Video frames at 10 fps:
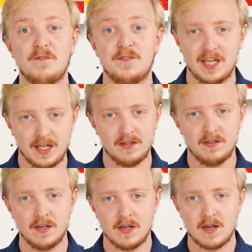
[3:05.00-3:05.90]
15,
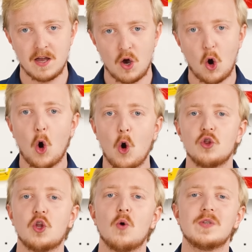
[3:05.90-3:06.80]
or
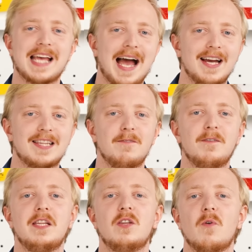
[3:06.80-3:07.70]
those active
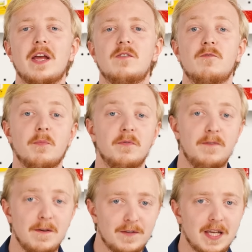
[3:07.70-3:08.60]
in the range from
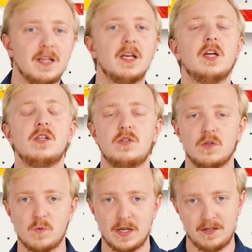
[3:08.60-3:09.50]
15
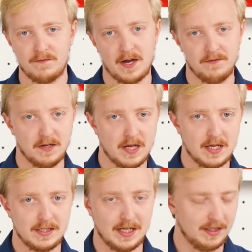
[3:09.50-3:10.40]
to 25
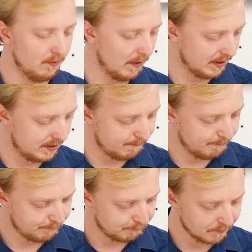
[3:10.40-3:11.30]
centigrades.
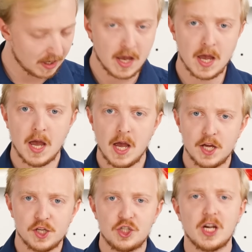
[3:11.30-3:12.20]

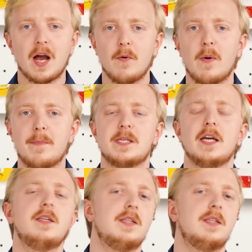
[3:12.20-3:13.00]
Check our website